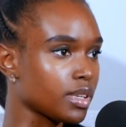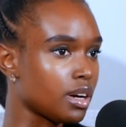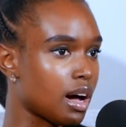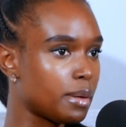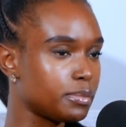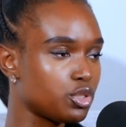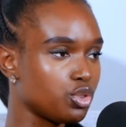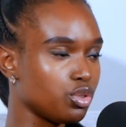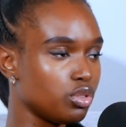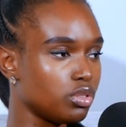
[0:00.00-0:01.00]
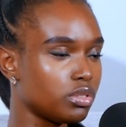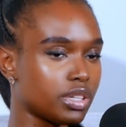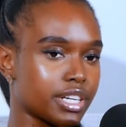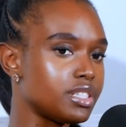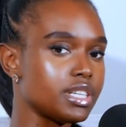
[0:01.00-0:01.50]
come to
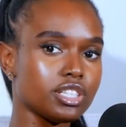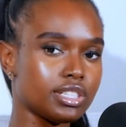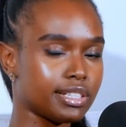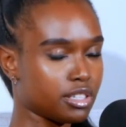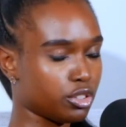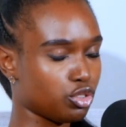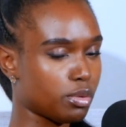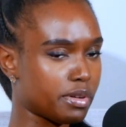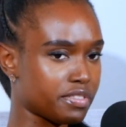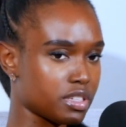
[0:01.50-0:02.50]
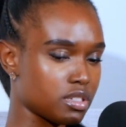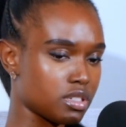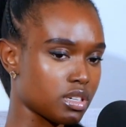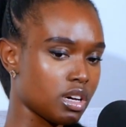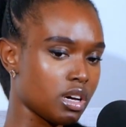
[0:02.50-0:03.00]
a stage let's say oktoberfest
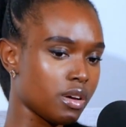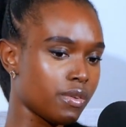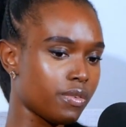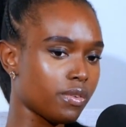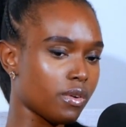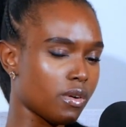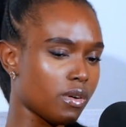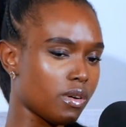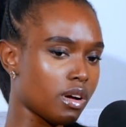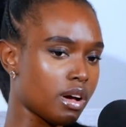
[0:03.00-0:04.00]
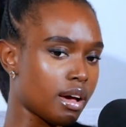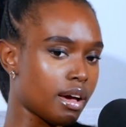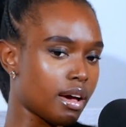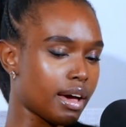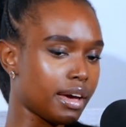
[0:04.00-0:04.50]
so
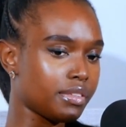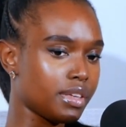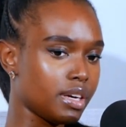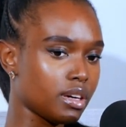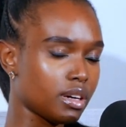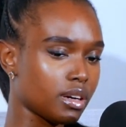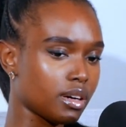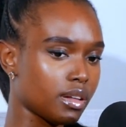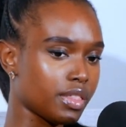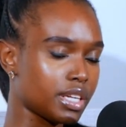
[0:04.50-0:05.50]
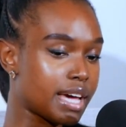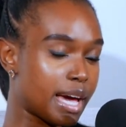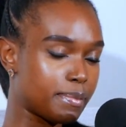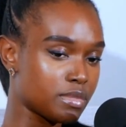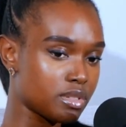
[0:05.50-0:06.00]
I think the
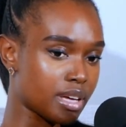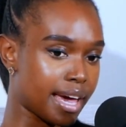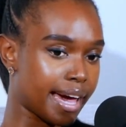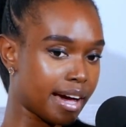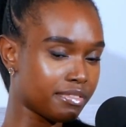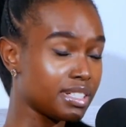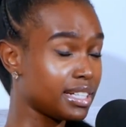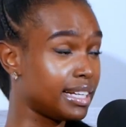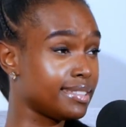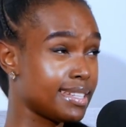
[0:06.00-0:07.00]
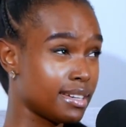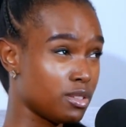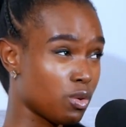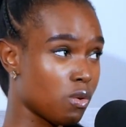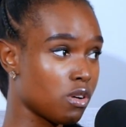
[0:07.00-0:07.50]
times I have neglected
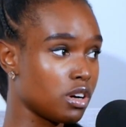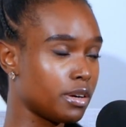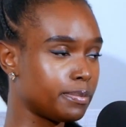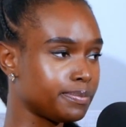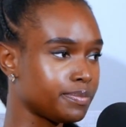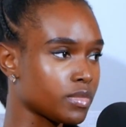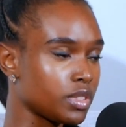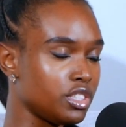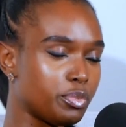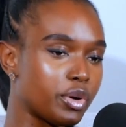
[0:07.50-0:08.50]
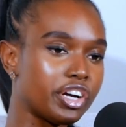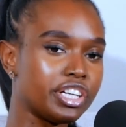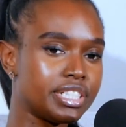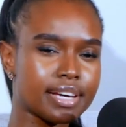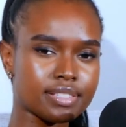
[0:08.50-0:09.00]
or
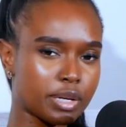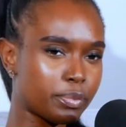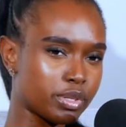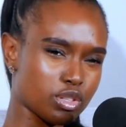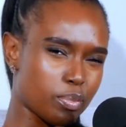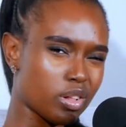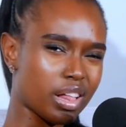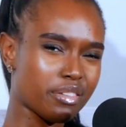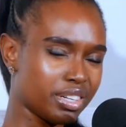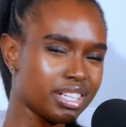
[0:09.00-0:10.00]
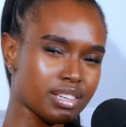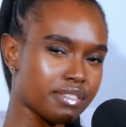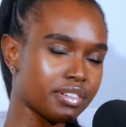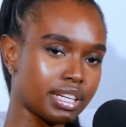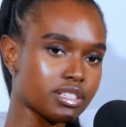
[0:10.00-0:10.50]
deprioritized that principle, I've really
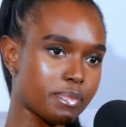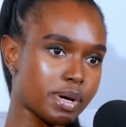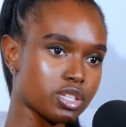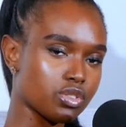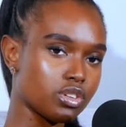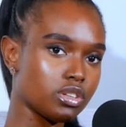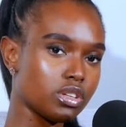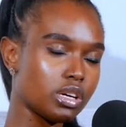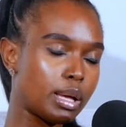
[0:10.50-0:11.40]
suffered as a person.